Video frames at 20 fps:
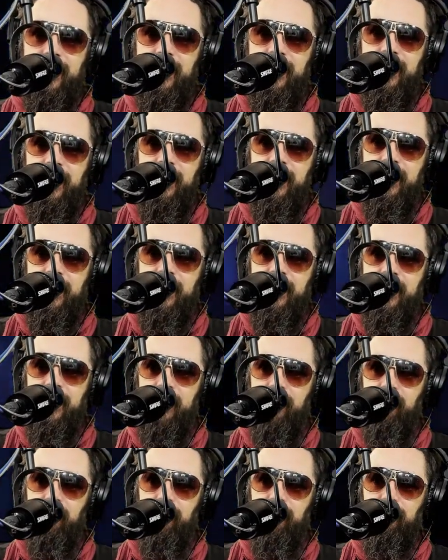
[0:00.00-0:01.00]

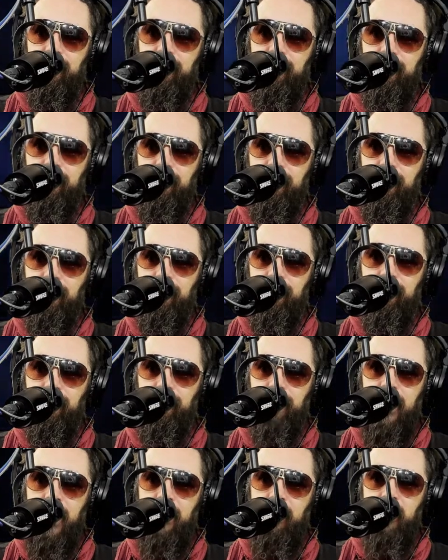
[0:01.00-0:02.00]
I
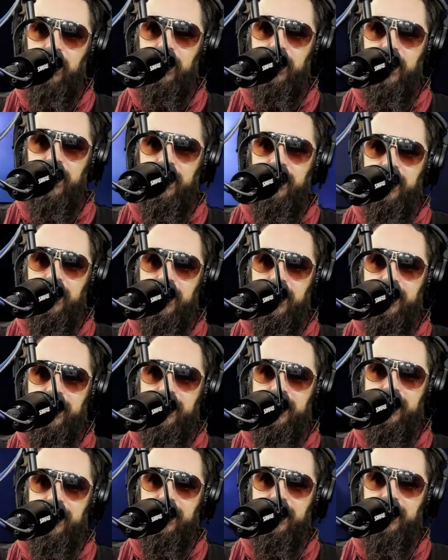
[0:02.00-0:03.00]
wish I could
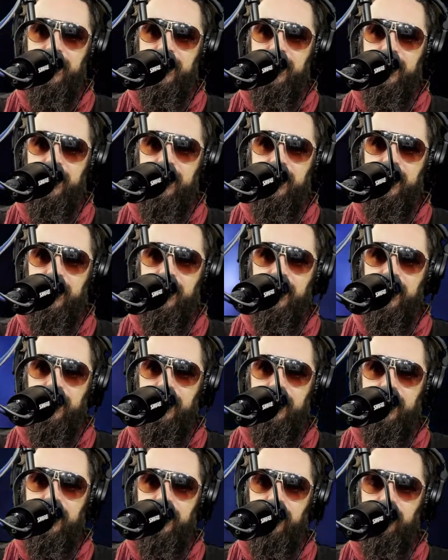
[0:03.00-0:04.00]
just
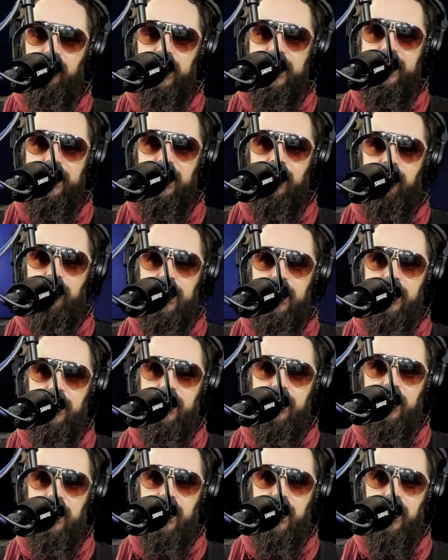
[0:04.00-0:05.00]
receive the
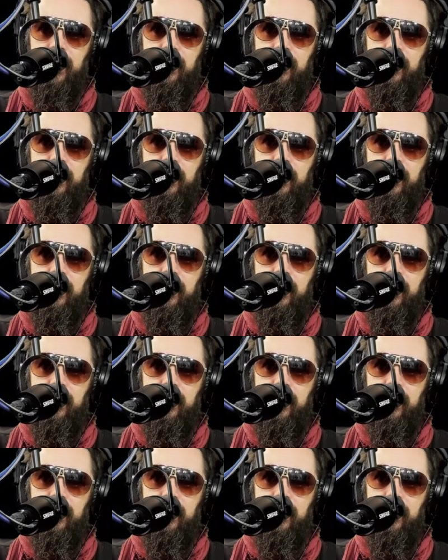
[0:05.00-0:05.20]
internet